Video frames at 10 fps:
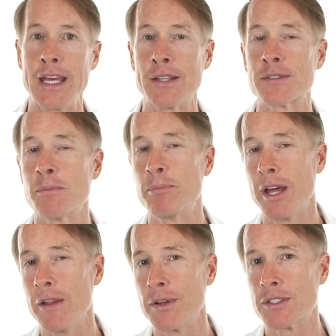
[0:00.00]
And some
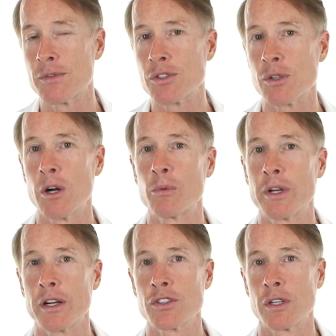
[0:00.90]
benefits of salt
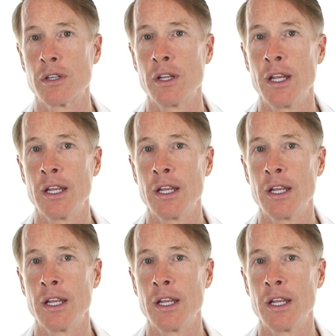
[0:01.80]
reduction